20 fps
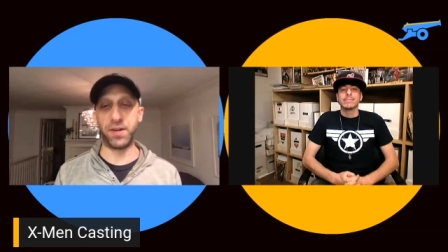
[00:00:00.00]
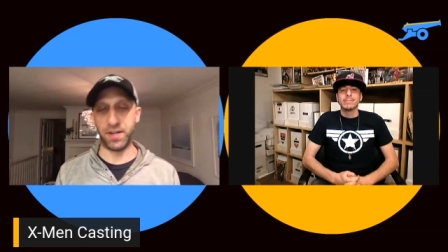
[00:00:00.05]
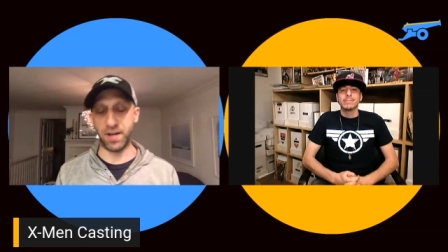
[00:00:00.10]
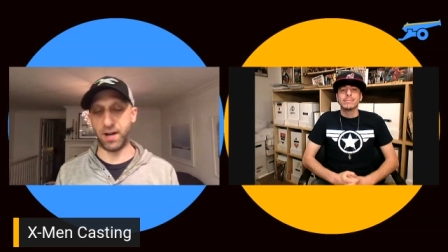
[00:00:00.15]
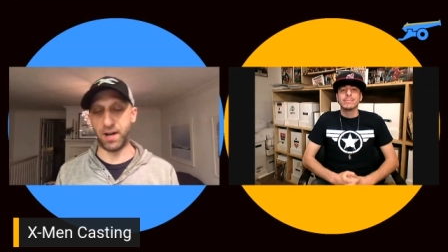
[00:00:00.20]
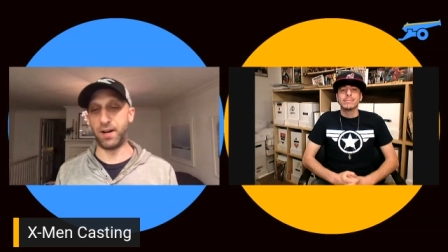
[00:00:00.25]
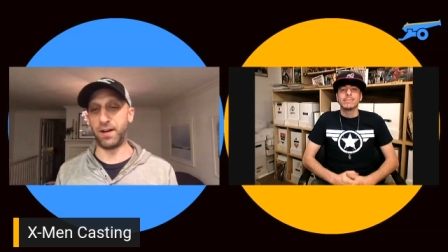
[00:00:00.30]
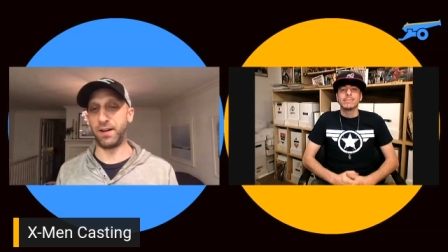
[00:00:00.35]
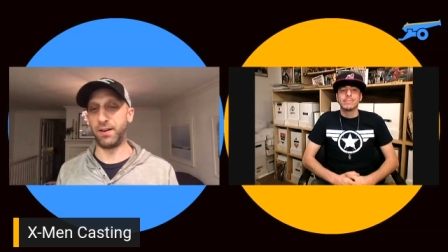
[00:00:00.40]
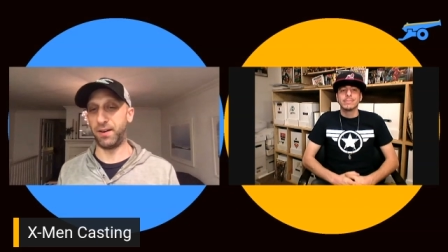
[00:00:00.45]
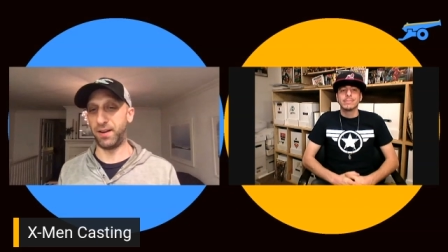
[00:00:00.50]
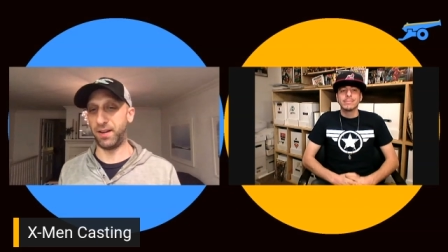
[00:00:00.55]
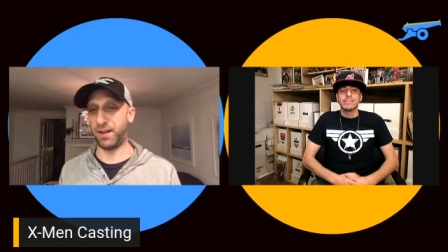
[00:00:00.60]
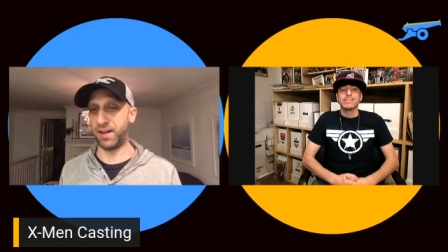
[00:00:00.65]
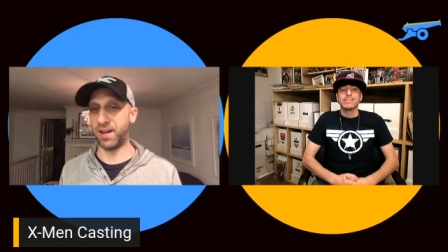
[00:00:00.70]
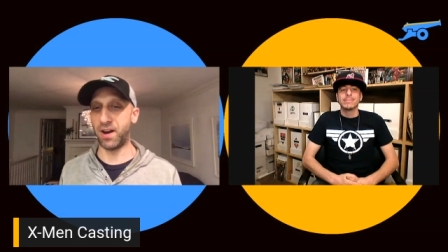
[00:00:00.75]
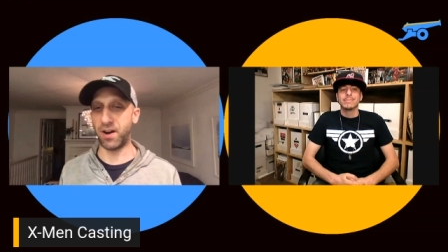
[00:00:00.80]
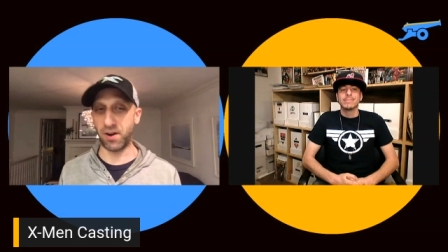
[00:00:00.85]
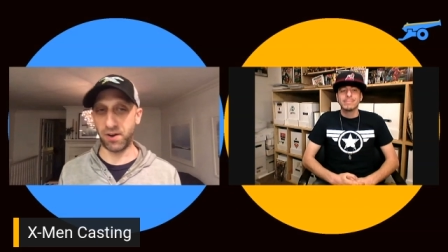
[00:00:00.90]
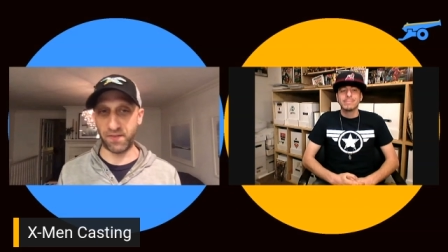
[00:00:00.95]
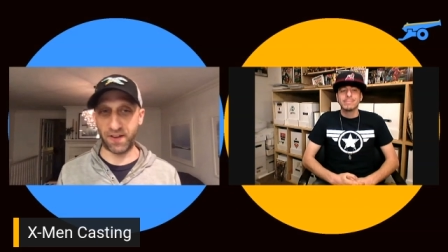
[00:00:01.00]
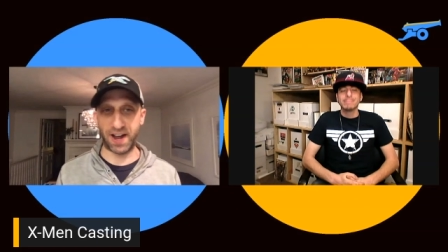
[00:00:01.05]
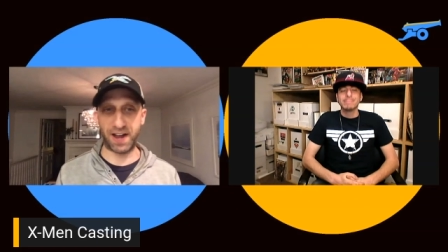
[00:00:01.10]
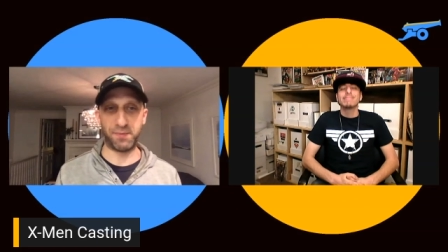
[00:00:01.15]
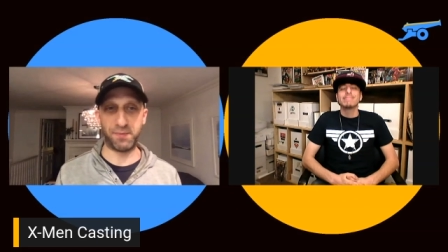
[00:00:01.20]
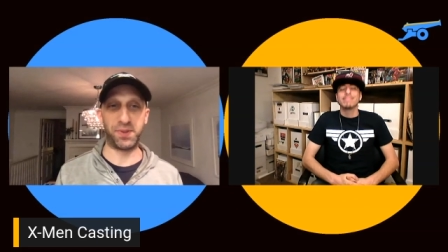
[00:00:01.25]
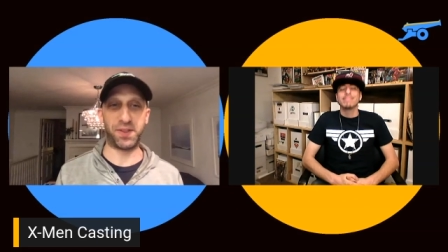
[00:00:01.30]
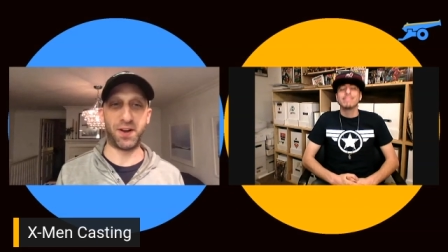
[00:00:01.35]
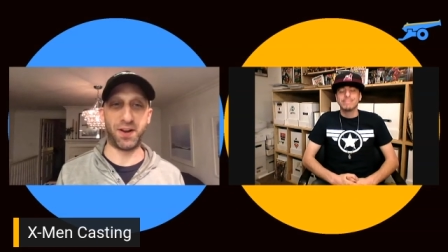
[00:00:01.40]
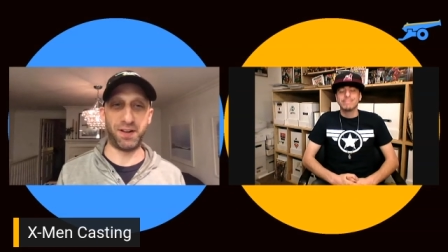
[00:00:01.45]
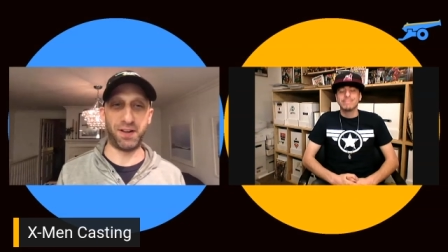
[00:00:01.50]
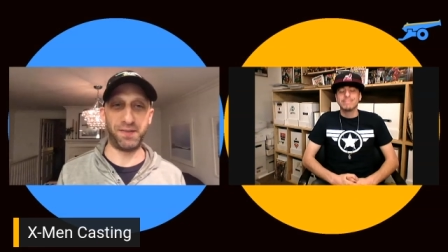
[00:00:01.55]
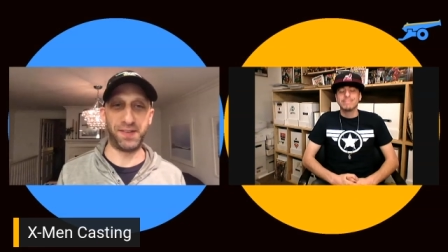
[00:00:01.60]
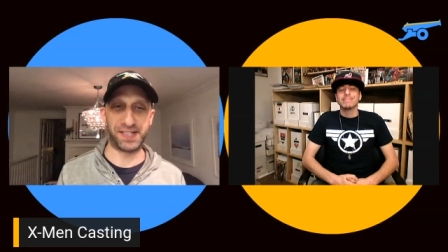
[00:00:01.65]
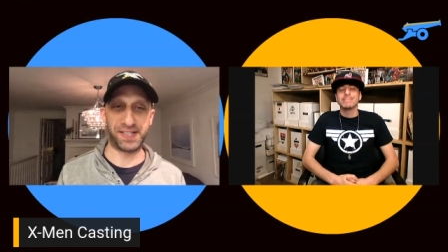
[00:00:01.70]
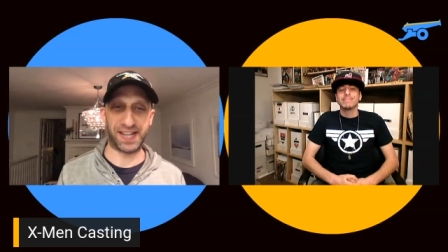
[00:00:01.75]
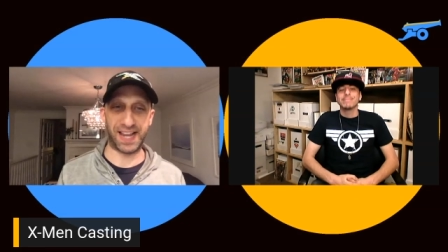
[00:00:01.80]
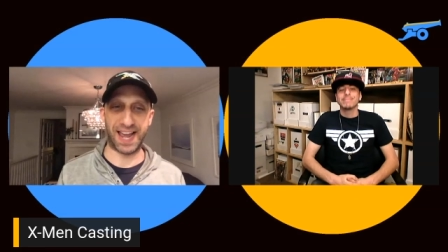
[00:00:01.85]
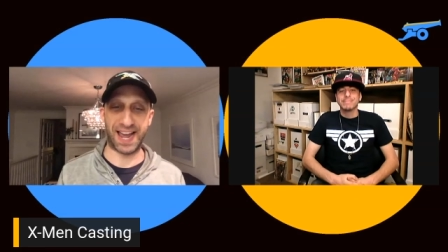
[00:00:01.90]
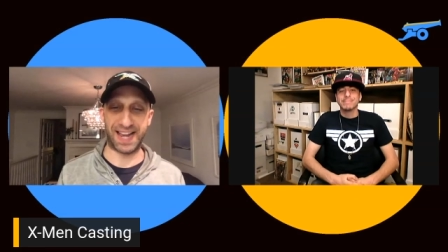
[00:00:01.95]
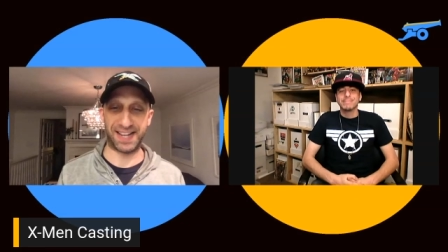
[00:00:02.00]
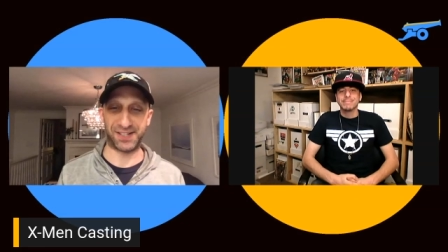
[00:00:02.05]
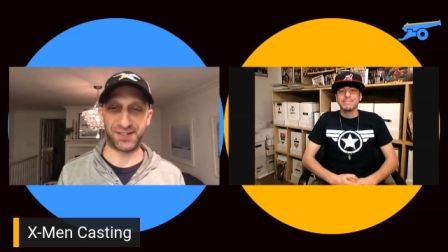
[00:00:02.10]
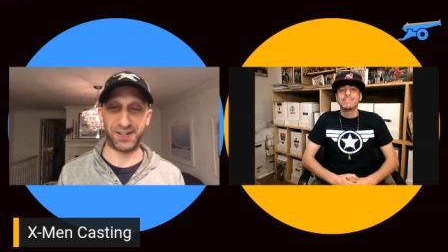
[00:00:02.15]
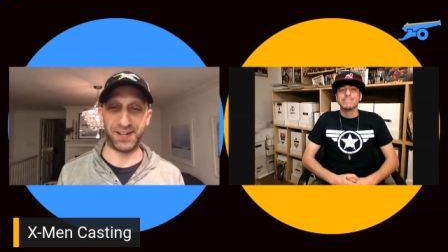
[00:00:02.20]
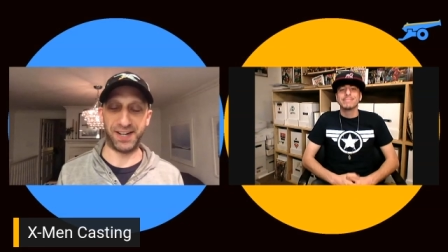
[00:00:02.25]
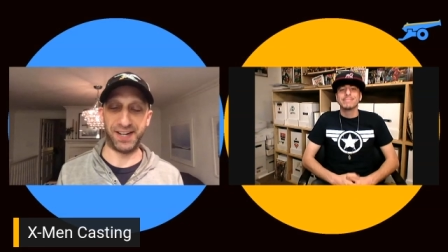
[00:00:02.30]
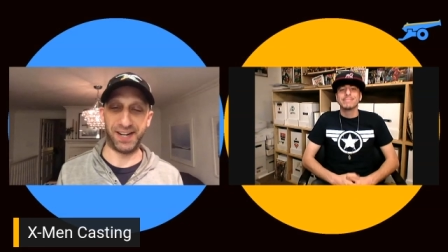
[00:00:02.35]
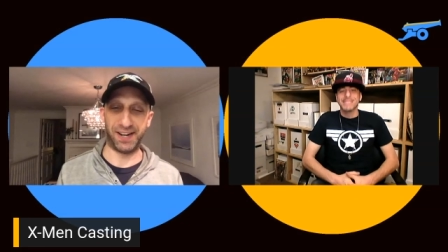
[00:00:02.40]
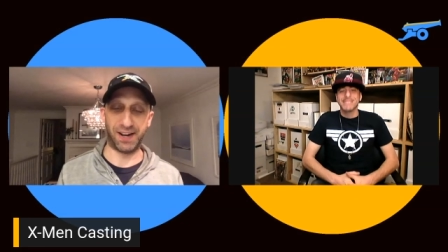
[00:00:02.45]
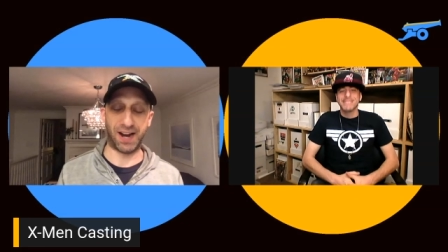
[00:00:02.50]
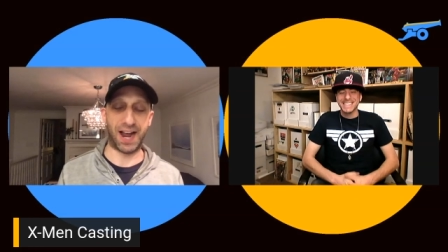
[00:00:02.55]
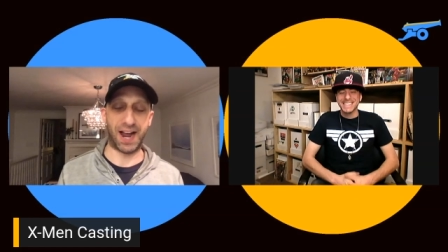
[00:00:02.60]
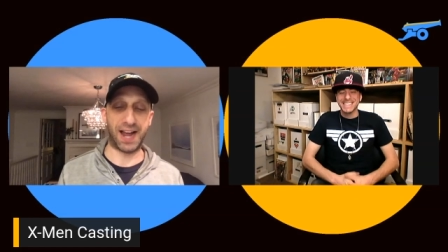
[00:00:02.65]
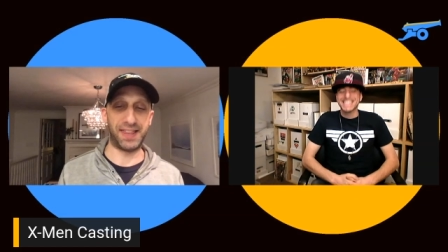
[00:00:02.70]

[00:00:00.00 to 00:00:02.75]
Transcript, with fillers: going young, a younger vibe with all this cast right here.